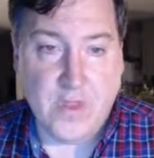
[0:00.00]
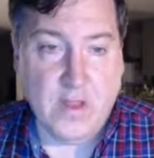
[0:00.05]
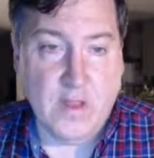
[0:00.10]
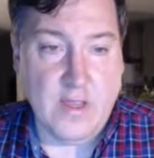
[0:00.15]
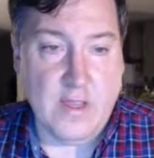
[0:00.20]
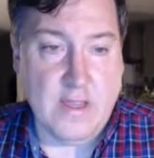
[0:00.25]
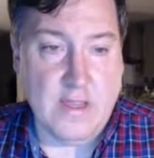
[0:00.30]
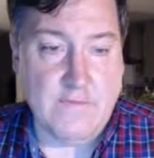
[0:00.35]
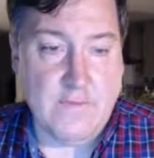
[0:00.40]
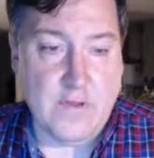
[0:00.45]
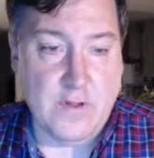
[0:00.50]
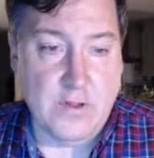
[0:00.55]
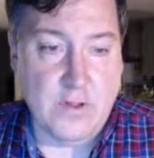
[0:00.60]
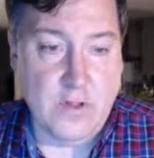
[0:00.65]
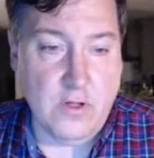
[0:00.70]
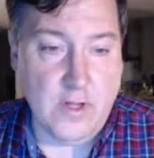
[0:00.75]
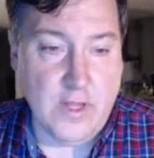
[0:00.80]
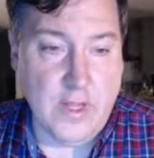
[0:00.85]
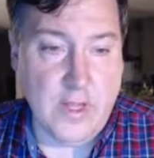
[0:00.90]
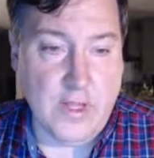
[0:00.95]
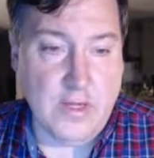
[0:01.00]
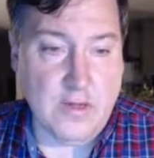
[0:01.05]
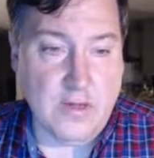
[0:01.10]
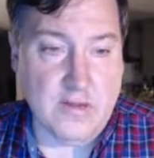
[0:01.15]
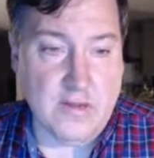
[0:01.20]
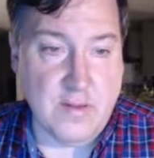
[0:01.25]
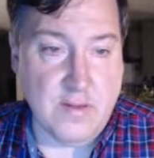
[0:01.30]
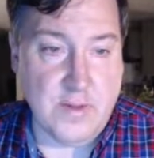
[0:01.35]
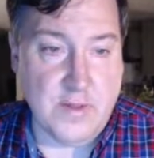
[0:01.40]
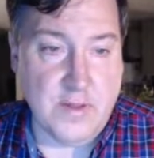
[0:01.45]
If you look into
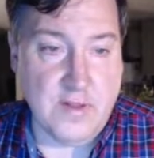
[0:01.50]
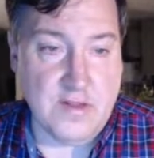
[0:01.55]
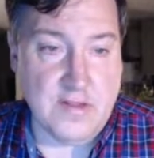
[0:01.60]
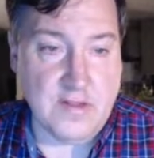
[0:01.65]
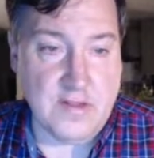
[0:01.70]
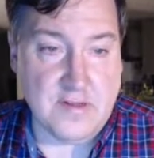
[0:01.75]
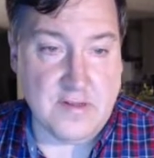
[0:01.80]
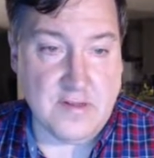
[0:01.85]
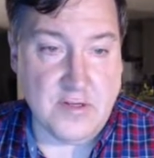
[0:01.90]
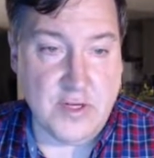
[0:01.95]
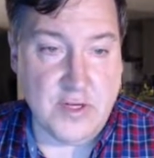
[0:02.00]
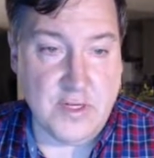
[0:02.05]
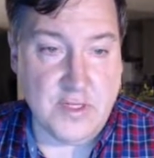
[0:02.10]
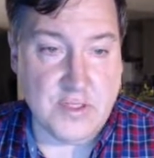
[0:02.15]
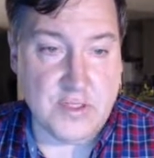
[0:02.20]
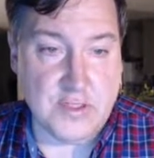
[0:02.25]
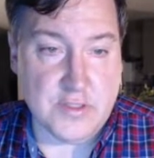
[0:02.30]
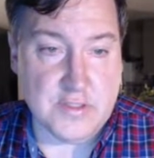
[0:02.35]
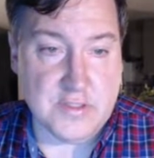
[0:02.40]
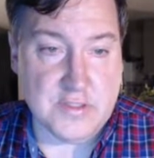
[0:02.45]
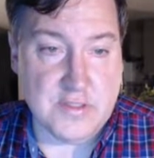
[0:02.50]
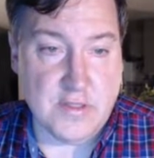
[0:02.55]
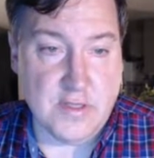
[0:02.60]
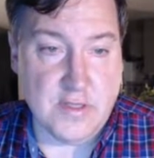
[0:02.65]
some of these exchanges,